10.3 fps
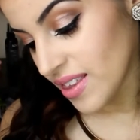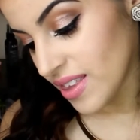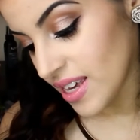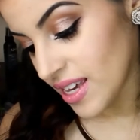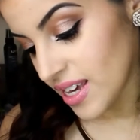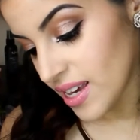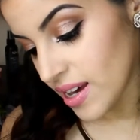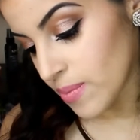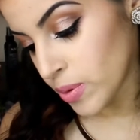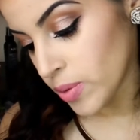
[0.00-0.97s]

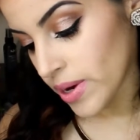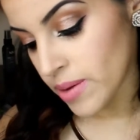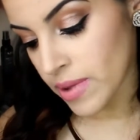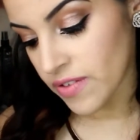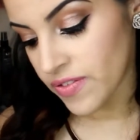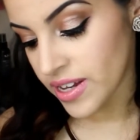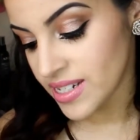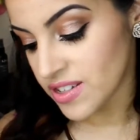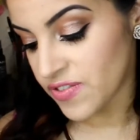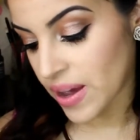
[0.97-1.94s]
The blueberry muffin
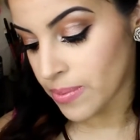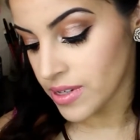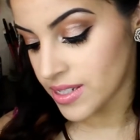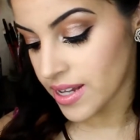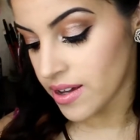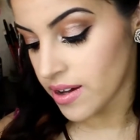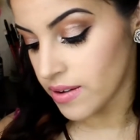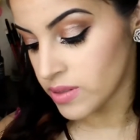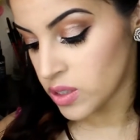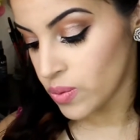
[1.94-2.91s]
is a fabulous scent
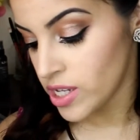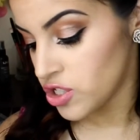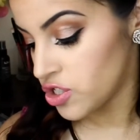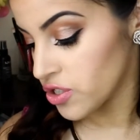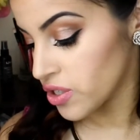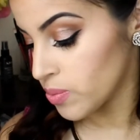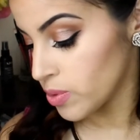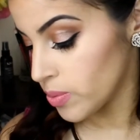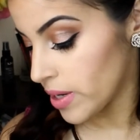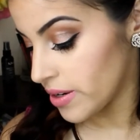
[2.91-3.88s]
of sweet sugared
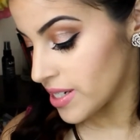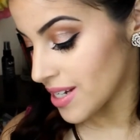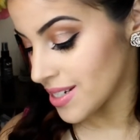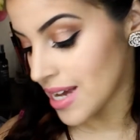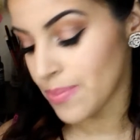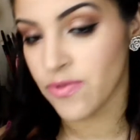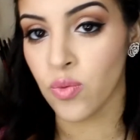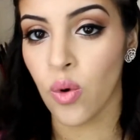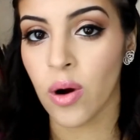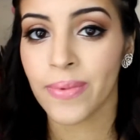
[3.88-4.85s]
blueberries on top
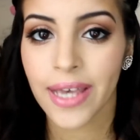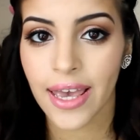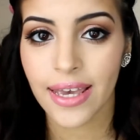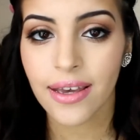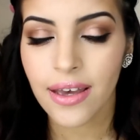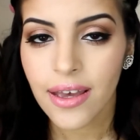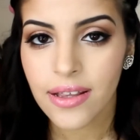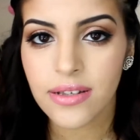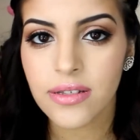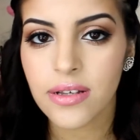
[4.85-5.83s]
of warm cake.
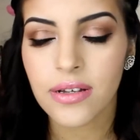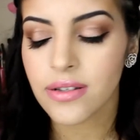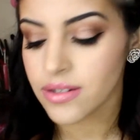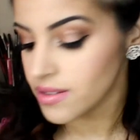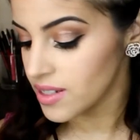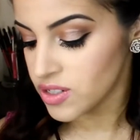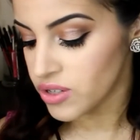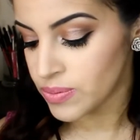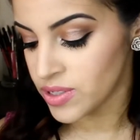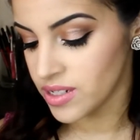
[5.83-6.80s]
These
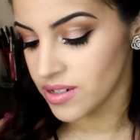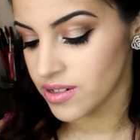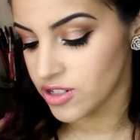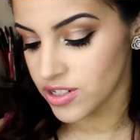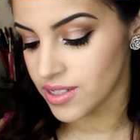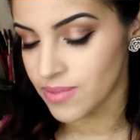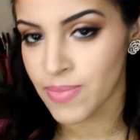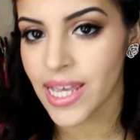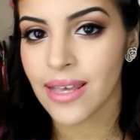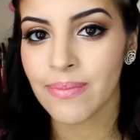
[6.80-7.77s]
descriptions are just
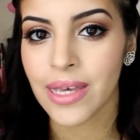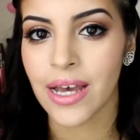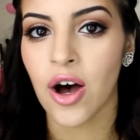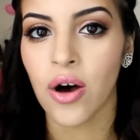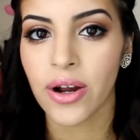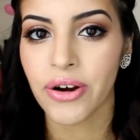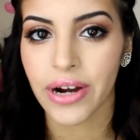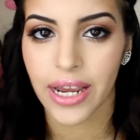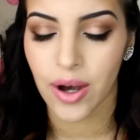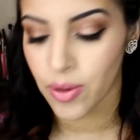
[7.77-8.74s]
making me
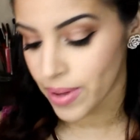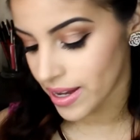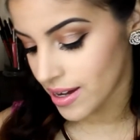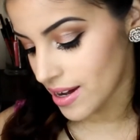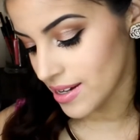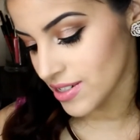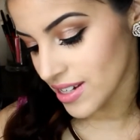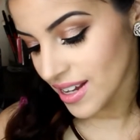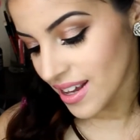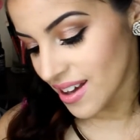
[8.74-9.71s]
hungry. Oh my gosh.